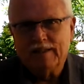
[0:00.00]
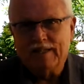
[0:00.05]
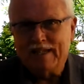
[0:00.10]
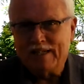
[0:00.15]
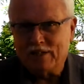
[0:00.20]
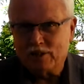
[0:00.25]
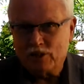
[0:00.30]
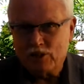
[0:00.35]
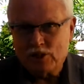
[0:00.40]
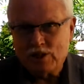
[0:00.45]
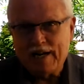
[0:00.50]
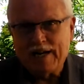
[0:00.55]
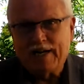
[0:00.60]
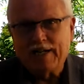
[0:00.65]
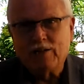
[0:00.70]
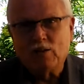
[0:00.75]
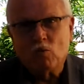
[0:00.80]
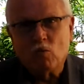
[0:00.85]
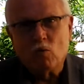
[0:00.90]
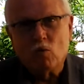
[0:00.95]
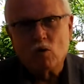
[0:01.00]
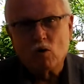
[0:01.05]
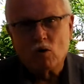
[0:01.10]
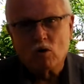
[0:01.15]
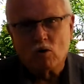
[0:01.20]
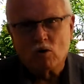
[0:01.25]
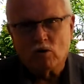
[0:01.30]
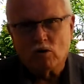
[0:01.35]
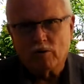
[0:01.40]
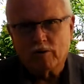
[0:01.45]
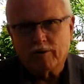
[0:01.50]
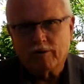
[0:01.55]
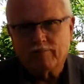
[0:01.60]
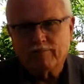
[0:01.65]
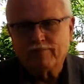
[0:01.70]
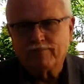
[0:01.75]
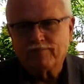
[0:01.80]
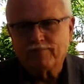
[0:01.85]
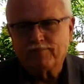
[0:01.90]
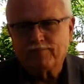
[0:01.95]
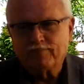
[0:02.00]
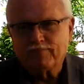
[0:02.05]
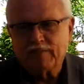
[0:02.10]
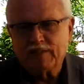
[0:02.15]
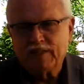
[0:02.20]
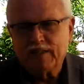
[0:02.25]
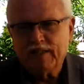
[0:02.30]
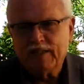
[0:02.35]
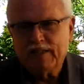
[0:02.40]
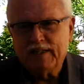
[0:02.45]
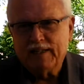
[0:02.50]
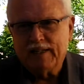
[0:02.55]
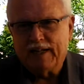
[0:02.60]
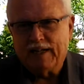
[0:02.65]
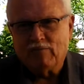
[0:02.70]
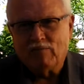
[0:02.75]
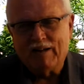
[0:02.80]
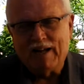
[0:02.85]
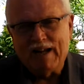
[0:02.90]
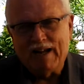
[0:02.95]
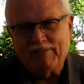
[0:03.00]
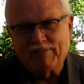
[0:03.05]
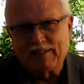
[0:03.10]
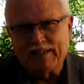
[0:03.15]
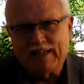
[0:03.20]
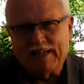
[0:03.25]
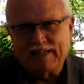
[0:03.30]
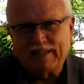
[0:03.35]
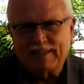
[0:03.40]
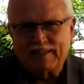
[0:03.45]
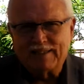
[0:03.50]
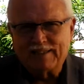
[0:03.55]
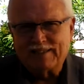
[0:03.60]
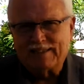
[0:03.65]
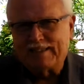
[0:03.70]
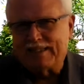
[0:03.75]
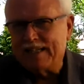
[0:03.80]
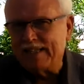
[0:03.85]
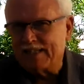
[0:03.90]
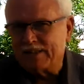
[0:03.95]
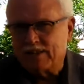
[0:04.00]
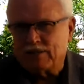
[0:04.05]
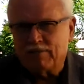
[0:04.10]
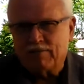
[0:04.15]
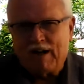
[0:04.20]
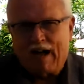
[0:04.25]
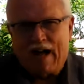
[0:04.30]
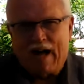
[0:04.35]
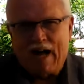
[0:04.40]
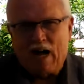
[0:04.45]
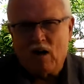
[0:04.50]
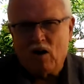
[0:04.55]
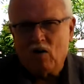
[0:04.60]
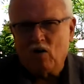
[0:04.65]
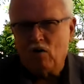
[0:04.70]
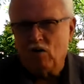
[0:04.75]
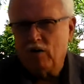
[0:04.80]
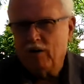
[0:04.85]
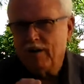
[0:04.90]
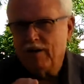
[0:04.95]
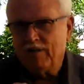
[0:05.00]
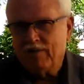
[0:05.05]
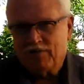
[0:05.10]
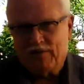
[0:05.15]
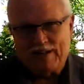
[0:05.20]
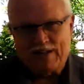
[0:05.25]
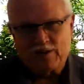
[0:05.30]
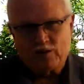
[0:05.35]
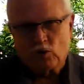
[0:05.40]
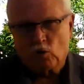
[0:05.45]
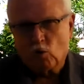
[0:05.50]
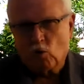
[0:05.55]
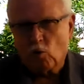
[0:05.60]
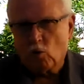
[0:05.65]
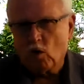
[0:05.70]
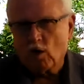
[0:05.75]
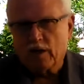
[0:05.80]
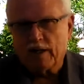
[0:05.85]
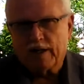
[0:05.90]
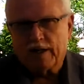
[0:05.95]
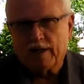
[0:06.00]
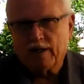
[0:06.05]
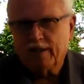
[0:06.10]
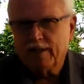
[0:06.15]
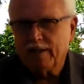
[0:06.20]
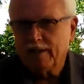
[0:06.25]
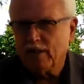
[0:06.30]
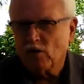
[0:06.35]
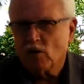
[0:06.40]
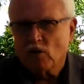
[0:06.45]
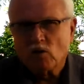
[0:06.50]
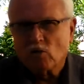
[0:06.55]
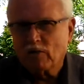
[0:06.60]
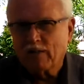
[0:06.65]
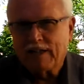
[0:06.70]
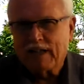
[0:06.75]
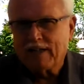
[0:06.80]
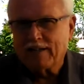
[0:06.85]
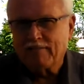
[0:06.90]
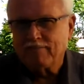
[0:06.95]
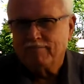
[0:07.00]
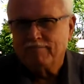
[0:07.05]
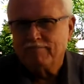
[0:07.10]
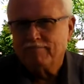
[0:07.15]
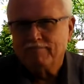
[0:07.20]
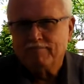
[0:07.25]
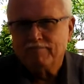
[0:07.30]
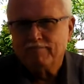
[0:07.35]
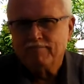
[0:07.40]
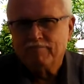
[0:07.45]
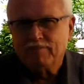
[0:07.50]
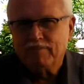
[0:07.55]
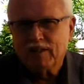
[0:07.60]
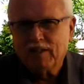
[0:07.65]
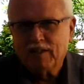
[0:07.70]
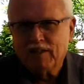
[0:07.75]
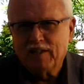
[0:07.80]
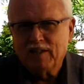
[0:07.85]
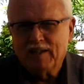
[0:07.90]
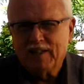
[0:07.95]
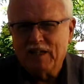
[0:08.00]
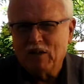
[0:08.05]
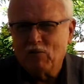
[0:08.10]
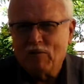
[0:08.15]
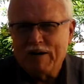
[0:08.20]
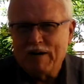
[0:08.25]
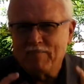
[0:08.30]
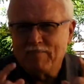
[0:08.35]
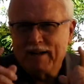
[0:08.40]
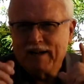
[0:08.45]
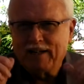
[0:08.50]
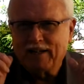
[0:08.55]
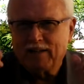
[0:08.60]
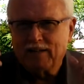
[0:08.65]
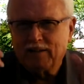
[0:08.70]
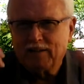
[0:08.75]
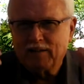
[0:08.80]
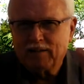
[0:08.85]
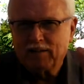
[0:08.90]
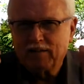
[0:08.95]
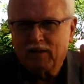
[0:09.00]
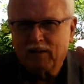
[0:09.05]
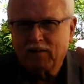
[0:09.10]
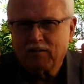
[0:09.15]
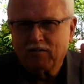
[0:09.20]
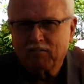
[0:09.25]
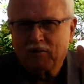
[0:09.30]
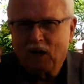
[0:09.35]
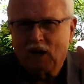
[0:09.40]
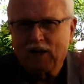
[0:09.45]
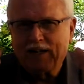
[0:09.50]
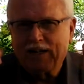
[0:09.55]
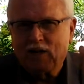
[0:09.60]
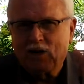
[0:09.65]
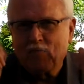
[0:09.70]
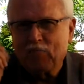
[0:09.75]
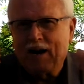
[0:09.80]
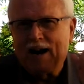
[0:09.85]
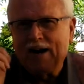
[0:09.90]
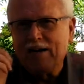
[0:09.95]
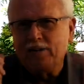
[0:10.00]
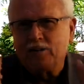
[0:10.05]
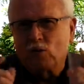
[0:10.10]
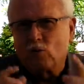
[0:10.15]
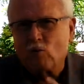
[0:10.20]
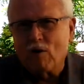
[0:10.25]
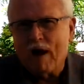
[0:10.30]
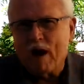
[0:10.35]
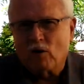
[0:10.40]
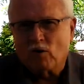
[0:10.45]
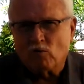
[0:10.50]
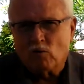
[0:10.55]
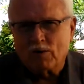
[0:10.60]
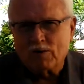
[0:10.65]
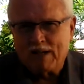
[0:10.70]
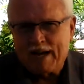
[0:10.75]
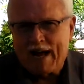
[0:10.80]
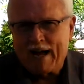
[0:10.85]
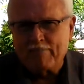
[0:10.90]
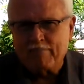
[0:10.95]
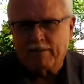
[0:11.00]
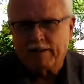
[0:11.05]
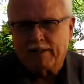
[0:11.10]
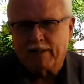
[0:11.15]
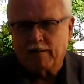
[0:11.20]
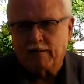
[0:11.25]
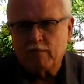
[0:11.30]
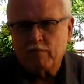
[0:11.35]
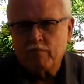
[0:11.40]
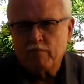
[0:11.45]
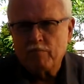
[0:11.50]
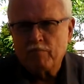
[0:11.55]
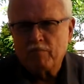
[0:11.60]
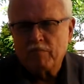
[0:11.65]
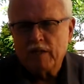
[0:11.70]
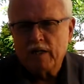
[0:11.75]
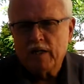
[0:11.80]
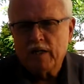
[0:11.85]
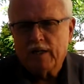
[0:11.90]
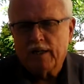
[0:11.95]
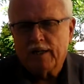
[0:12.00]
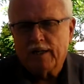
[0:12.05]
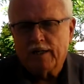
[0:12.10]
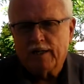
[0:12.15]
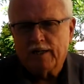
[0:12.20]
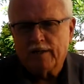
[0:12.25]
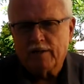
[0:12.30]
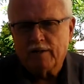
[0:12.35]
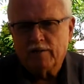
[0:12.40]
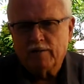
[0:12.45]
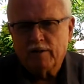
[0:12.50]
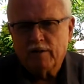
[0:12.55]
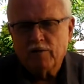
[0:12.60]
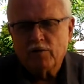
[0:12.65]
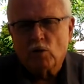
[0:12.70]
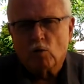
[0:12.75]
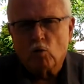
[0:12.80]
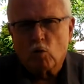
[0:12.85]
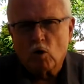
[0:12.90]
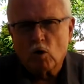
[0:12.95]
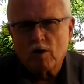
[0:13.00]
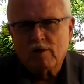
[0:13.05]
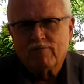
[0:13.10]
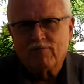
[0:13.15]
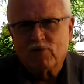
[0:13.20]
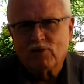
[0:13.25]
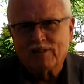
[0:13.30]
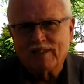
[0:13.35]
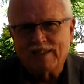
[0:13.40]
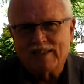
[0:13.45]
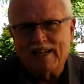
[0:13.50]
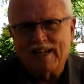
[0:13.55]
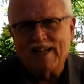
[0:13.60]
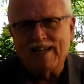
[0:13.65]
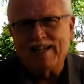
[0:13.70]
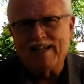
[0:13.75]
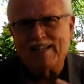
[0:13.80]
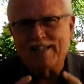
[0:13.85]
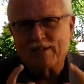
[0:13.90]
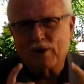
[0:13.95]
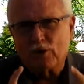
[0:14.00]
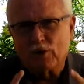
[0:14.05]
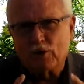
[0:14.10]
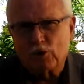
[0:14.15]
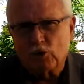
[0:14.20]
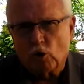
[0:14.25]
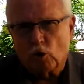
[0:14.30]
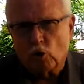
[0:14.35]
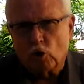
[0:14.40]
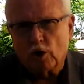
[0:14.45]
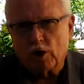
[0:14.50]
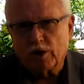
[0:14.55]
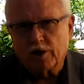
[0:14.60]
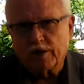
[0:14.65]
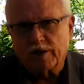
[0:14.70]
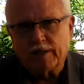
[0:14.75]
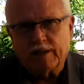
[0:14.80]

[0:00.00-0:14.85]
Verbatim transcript: is shaking the world, and we have to get a sense of how things are working in order to get any way to make uh, or get our minds around what's happening. Uh, the word for today is authority.